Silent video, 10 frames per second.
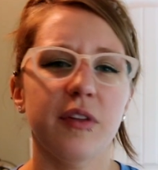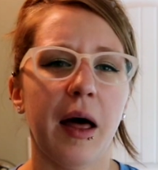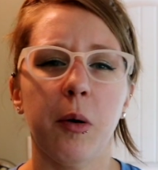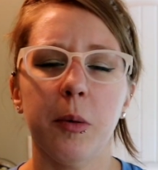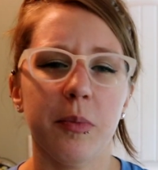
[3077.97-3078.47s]

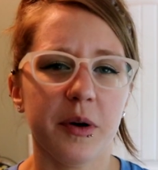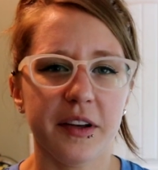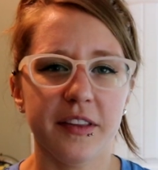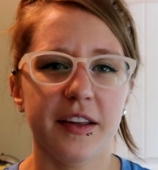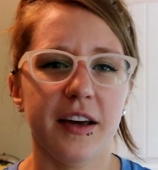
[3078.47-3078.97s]
flower
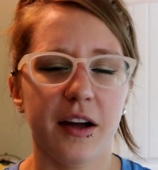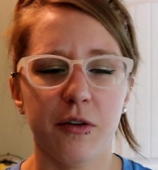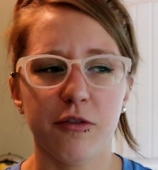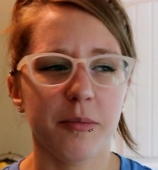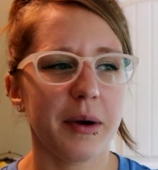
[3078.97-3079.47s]
print that
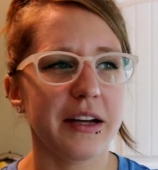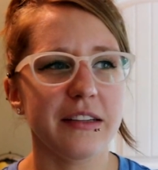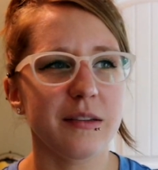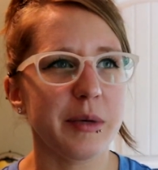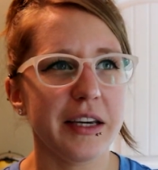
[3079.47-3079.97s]
kind of
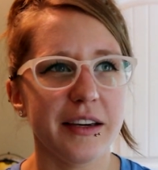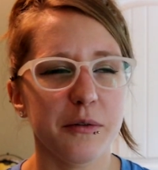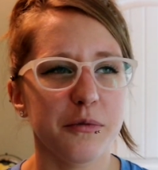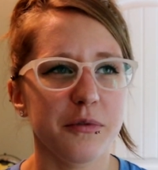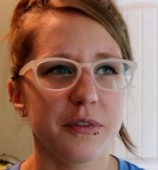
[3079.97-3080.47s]
reminds
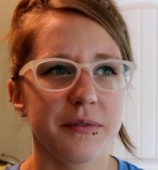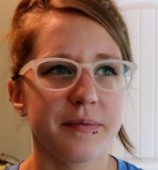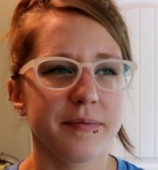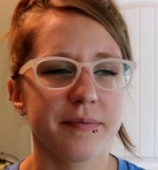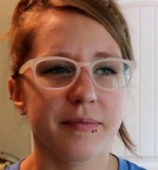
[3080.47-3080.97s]
me of
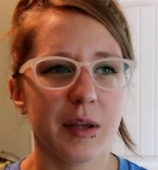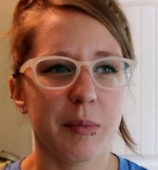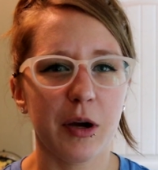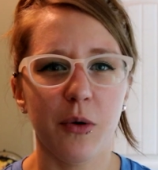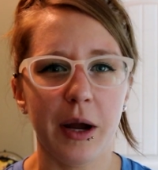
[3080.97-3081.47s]

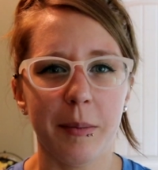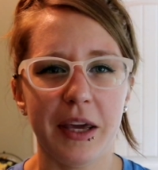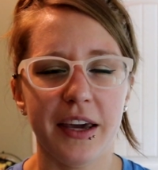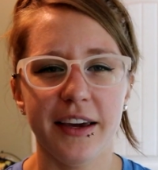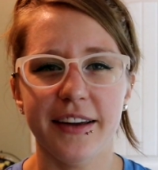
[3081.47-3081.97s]
my
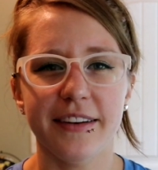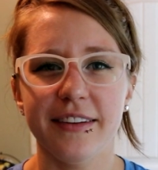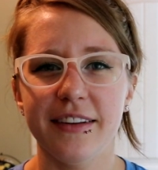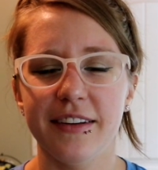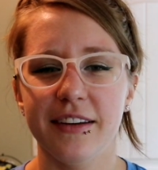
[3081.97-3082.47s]
Grammy,
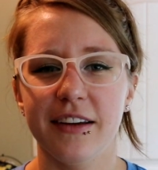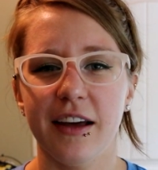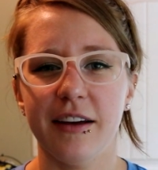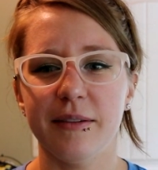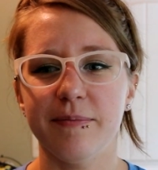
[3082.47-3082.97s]
and
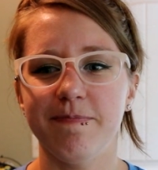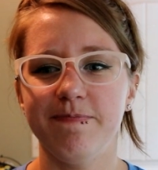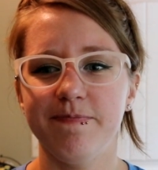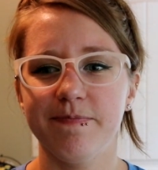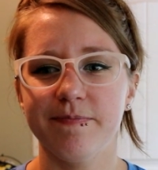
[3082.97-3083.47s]
I